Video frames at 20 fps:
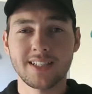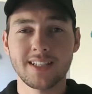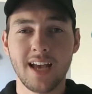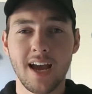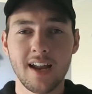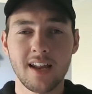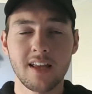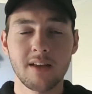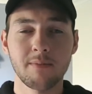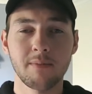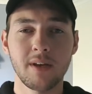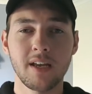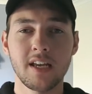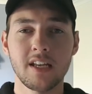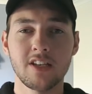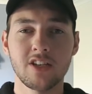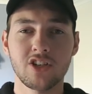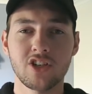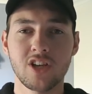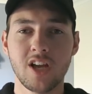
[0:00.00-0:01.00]
Stadium
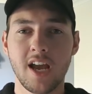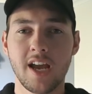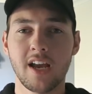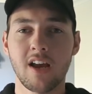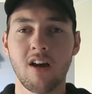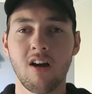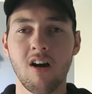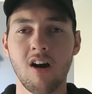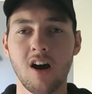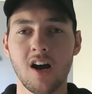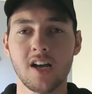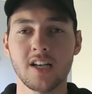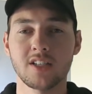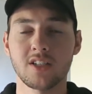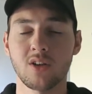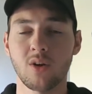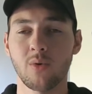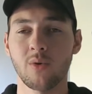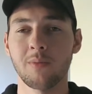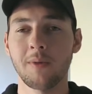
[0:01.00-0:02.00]
in Shanghai.
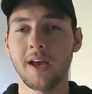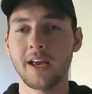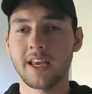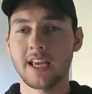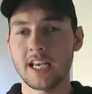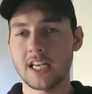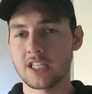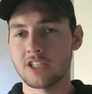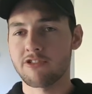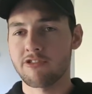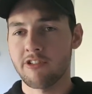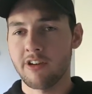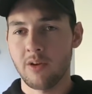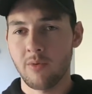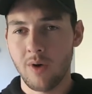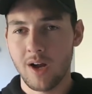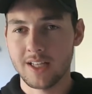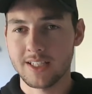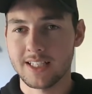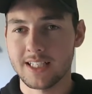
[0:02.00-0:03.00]
So we make history
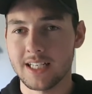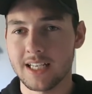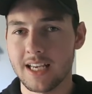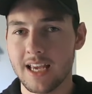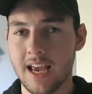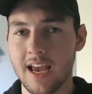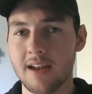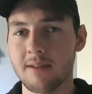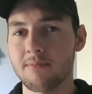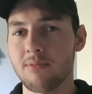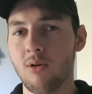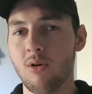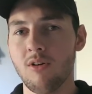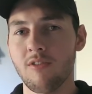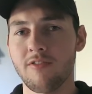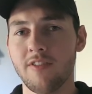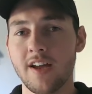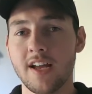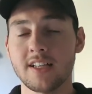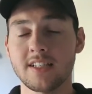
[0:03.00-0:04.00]
once again,
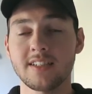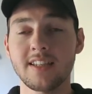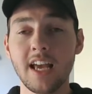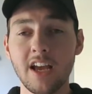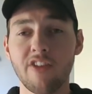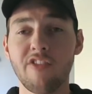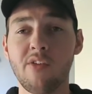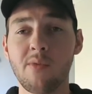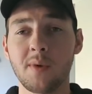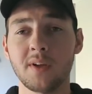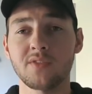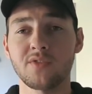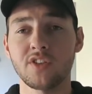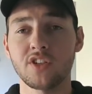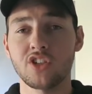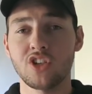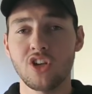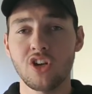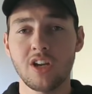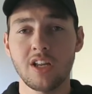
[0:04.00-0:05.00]
Port fans. Thank you very much for
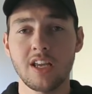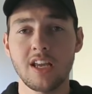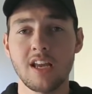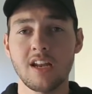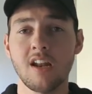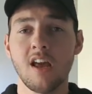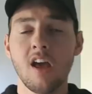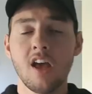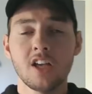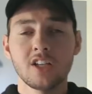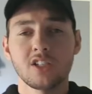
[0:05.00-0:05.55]
tuning in.